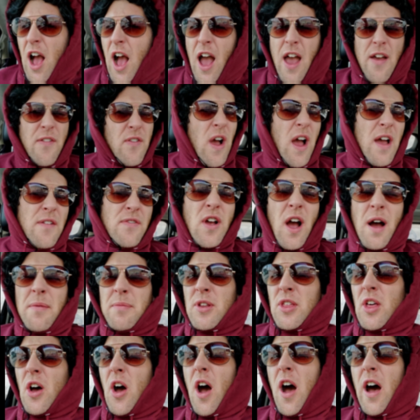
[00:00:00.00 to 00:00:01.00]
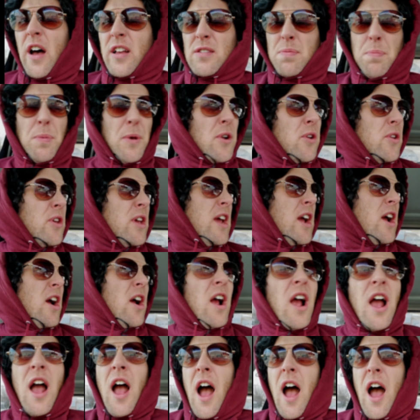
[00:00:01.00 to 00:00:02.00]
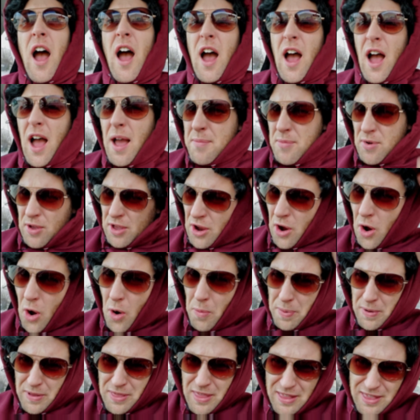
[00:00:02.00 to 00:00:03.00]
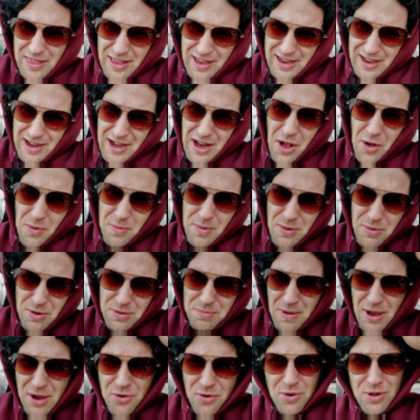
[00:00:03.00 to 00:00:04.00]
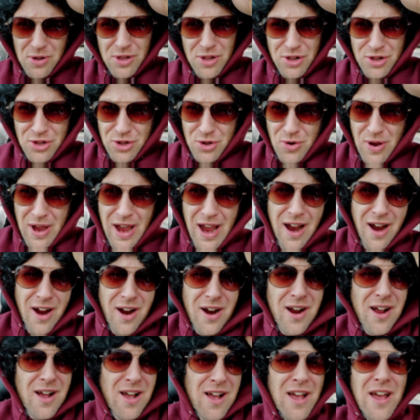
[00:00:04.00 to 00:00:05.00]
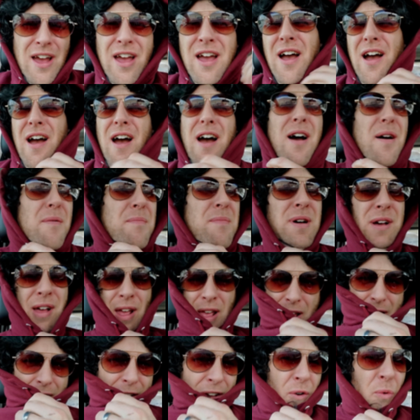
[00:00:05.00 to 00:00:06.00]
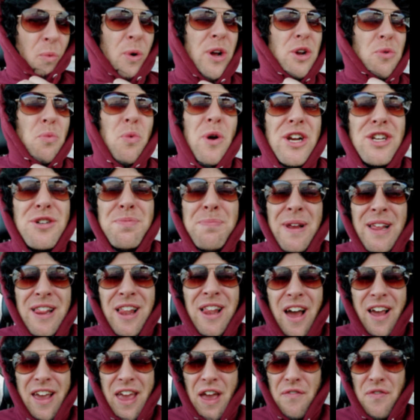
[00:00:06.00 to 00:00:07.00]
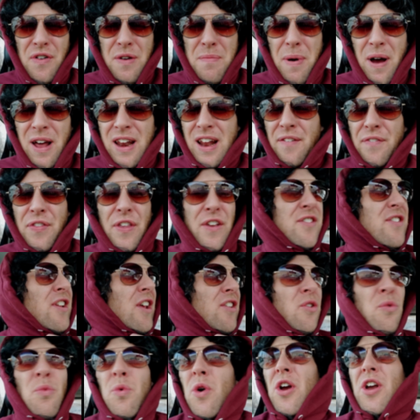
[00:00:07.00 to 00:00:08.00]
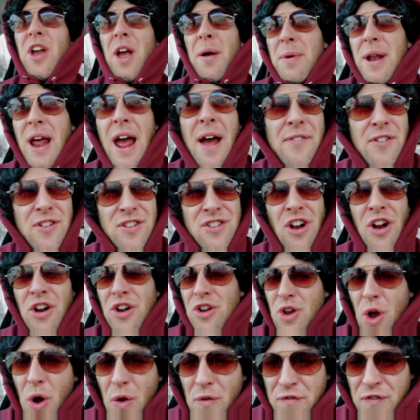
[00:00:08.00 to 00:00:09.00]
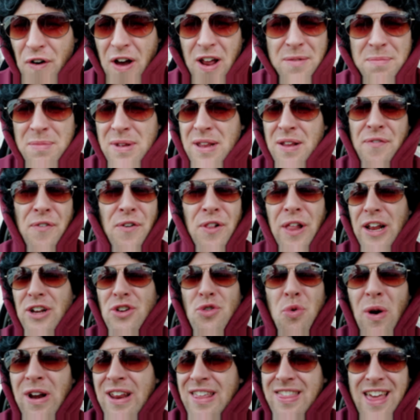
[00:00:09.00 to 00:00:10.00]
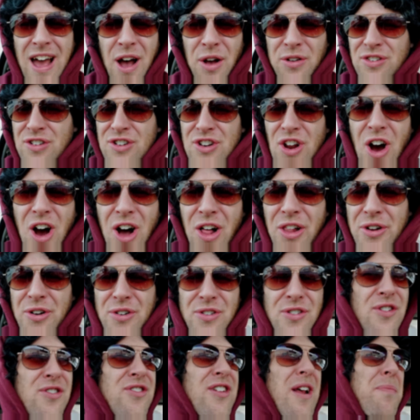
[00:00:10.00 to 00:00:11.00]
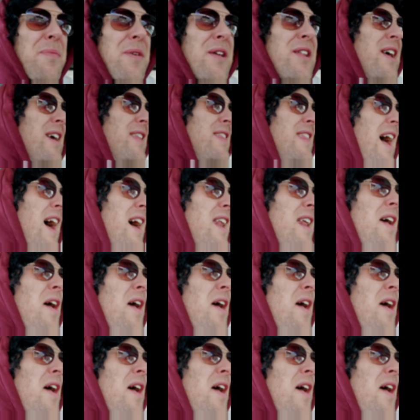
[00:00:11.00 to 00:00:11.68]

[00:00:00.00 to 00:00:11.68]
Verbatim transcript: I've I've come to the hospital here. Uh, I'm really hoping that they can help me with my Gorilla Glue hair. Um, wish me luck, everybody. If this doesn't work, I'm gonna have to start a GoFundMe for like twenty thousand dollars or something like that.